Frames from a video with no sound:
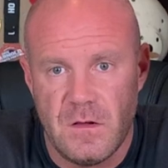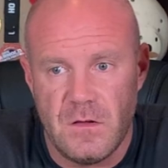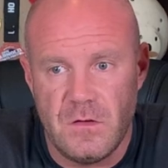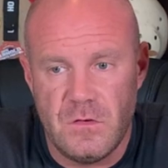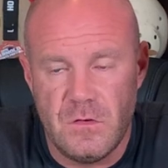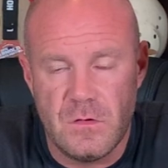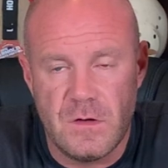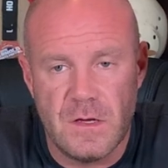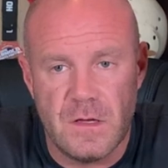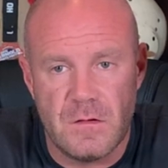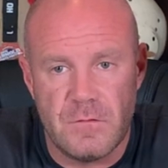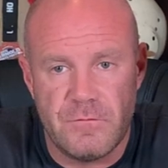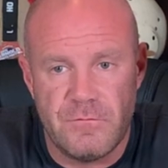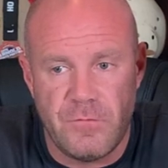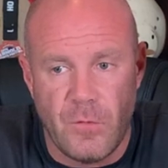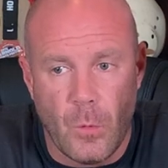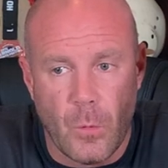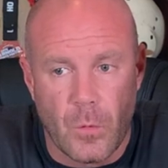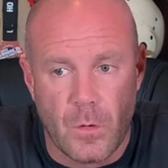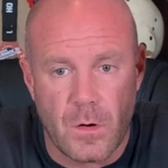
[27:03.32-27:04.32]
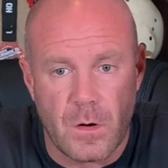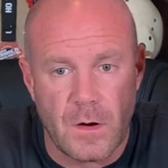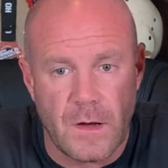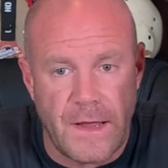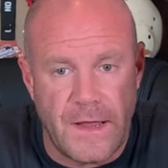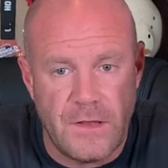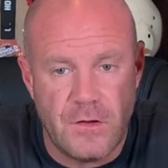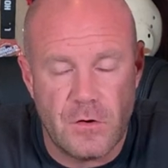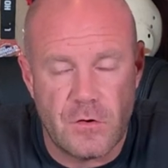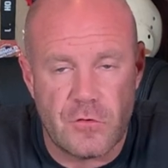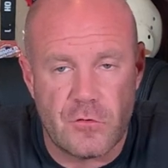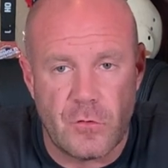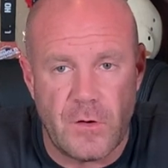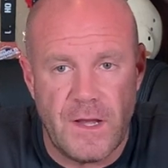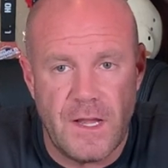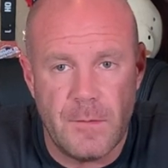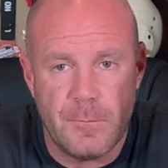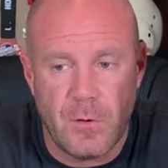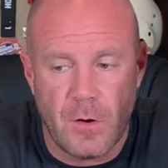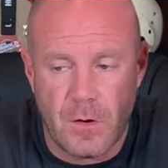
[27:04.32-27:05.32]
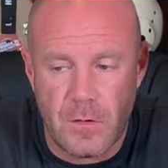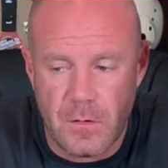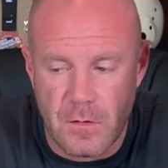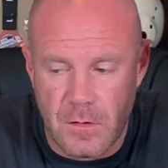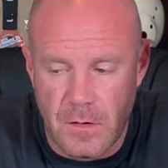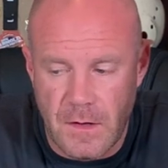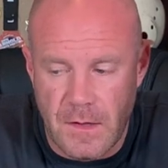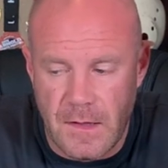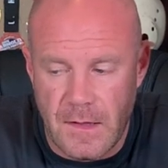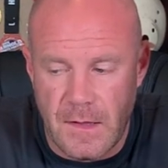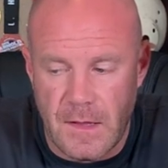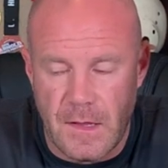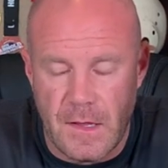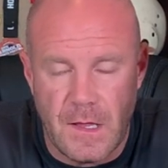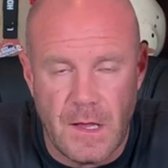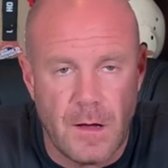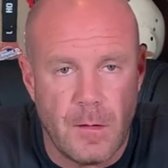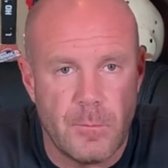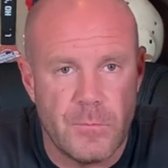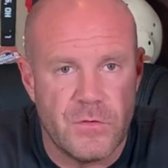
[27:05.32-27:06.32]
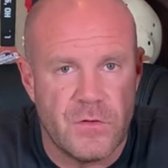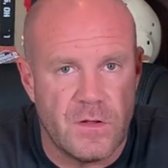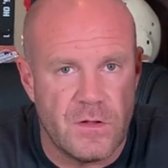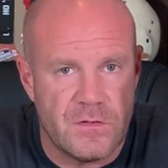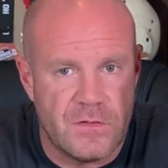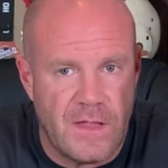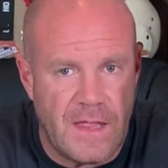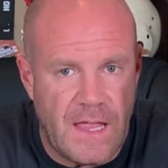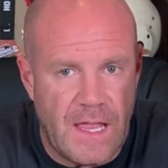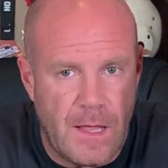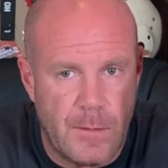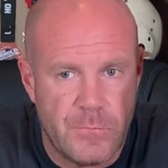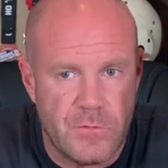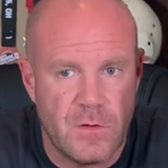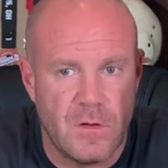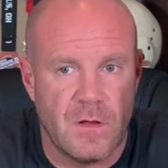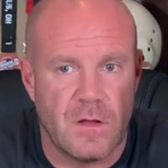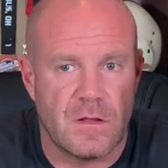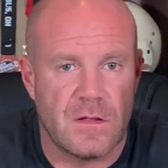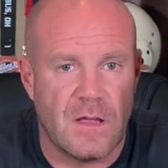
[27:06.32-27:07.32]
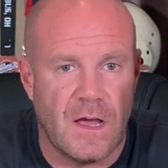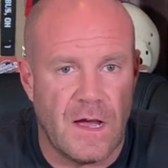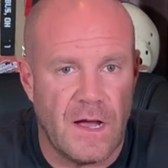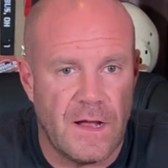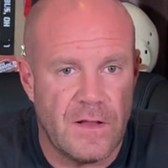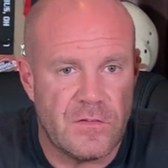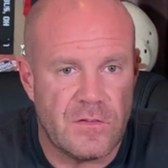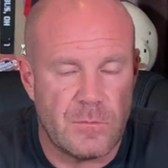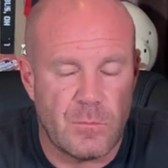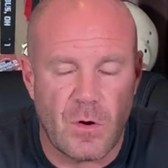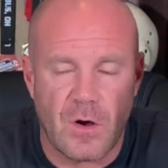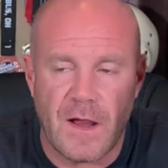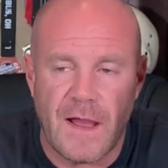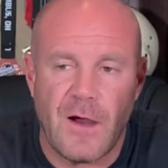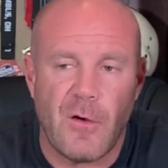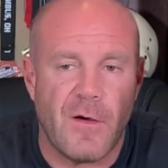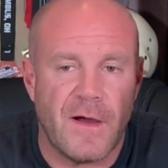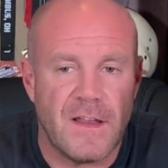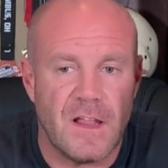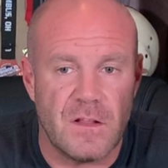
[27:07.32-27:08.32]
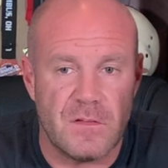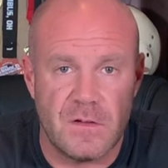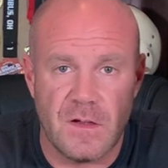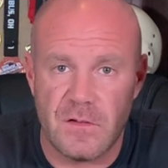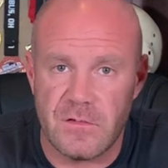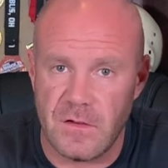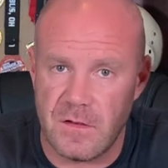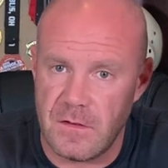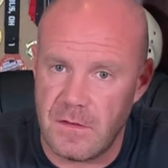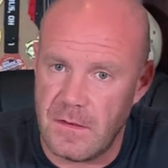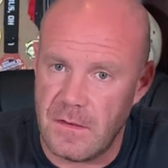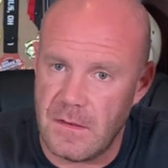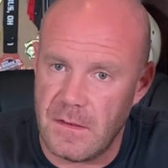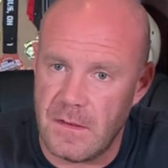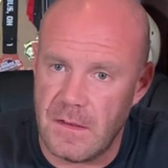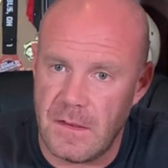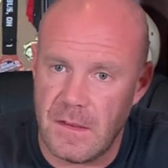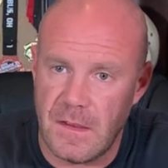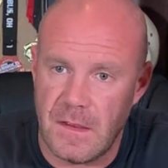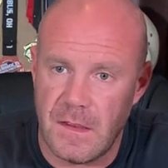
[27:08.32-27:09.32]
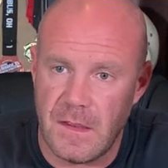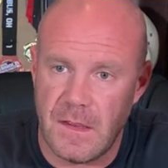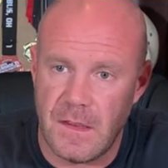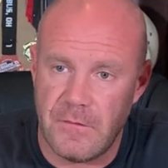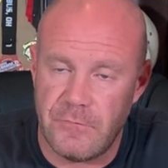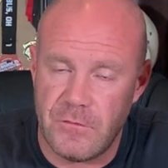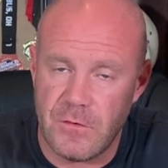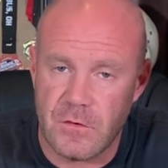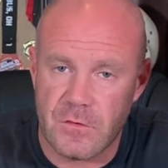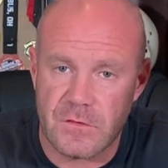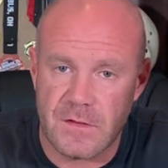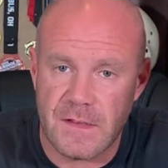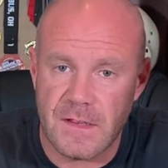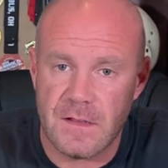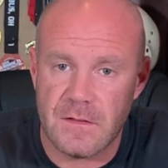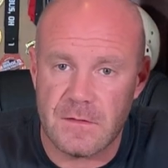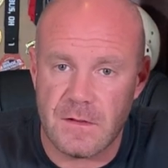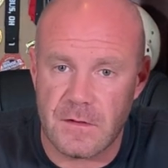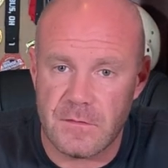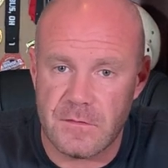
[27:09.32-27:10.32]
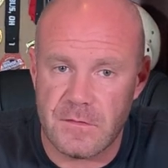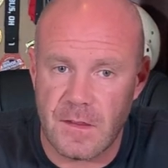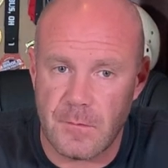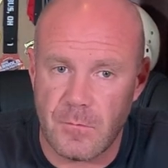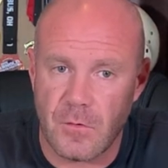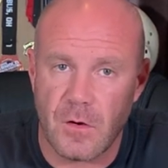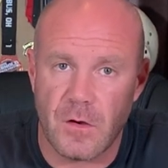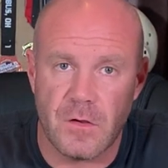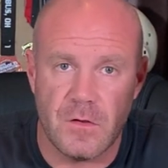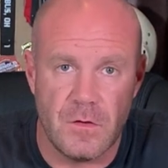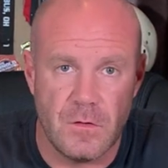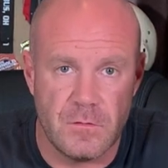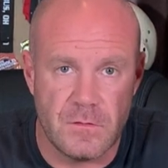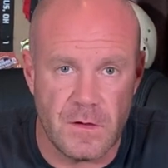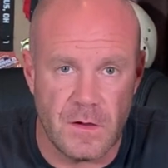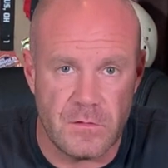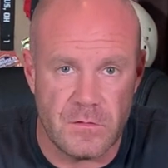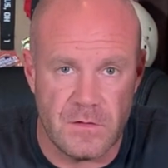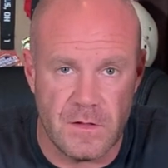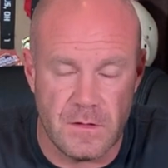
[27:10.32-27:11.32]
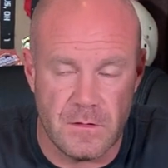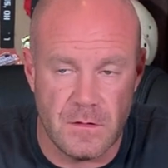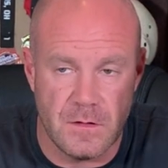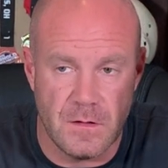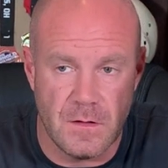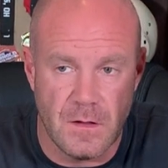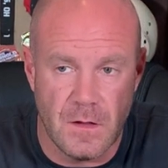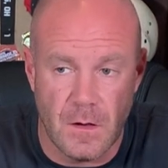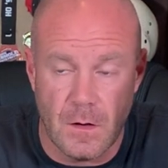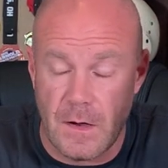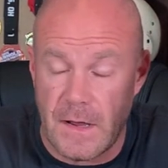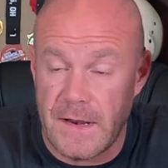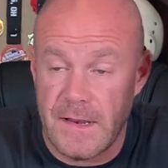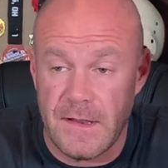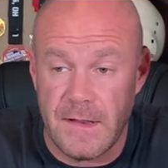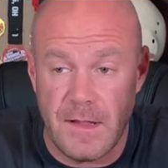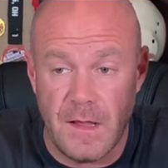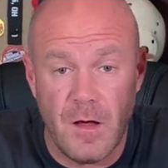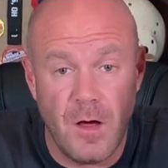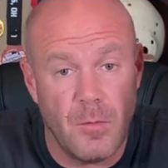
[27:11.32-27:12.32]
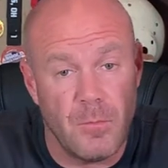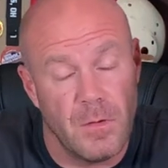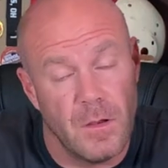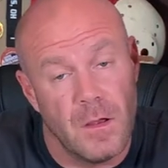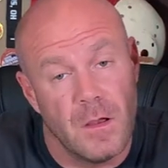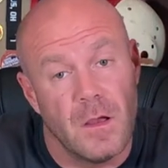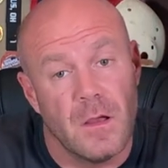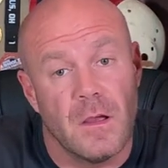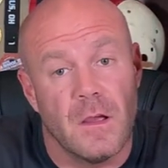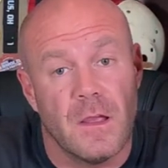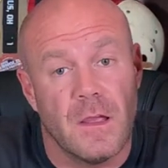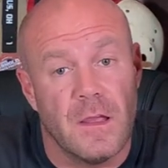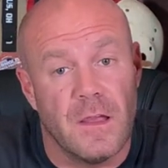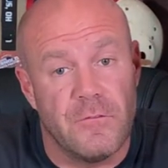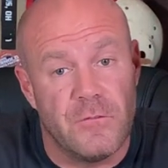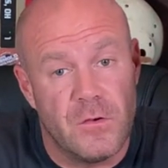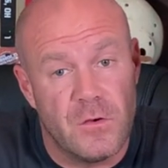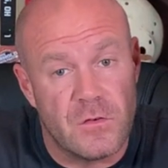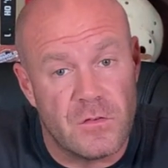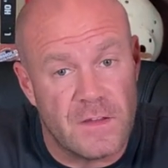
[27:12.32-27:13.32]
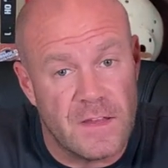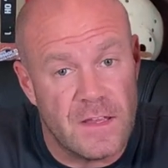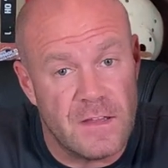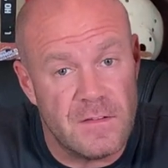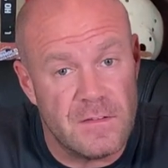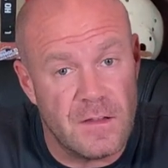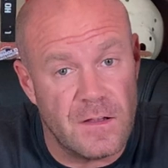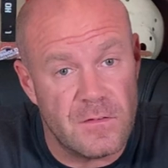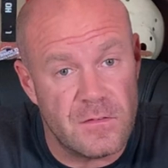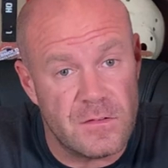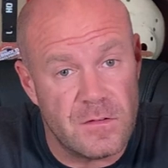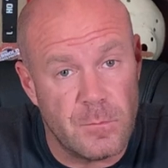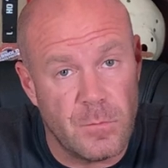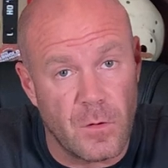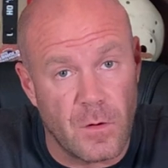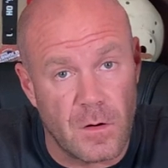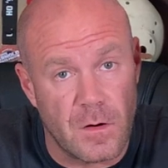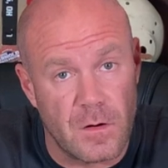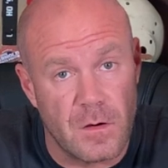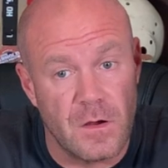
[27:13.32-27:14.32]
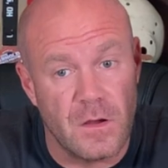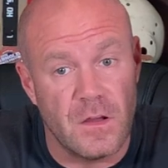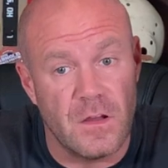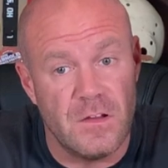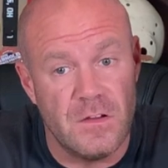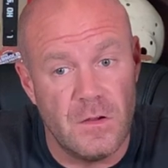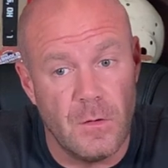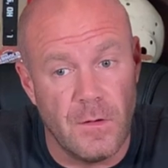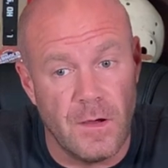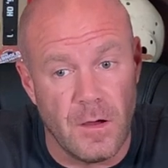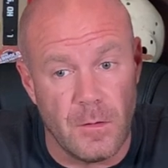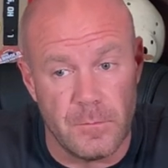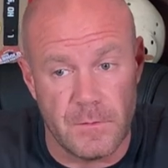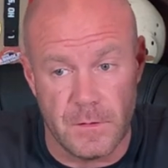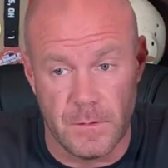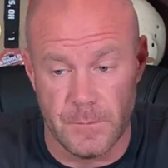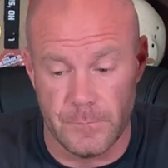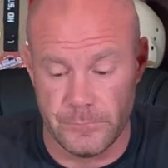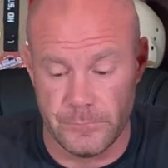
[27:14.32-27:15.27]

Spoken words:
you get 4 and your training partner helps, taps, guides the bar. Oh, I didn't touch it. If your skin touches that bar, you touched it. I didn't help. If your skin touched the bar, you helped.